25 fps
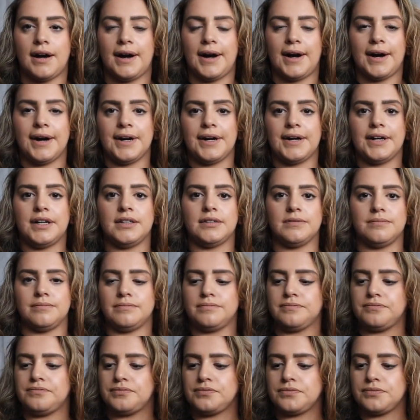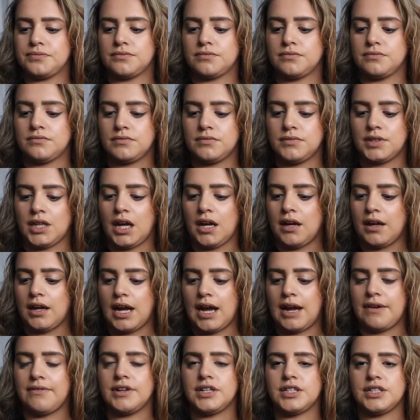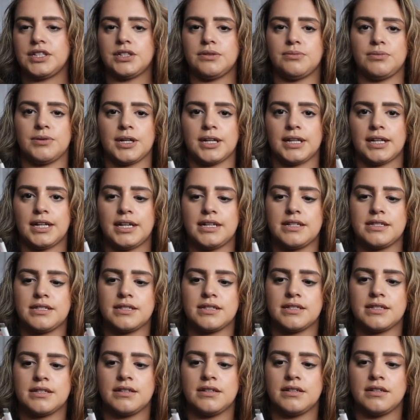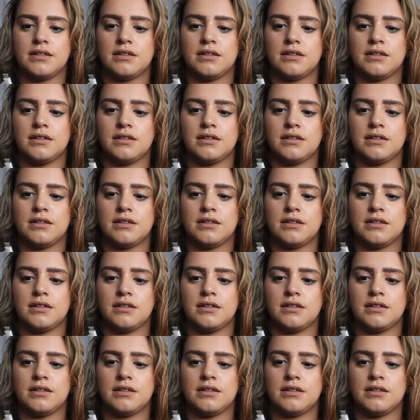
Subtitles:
having to bring this.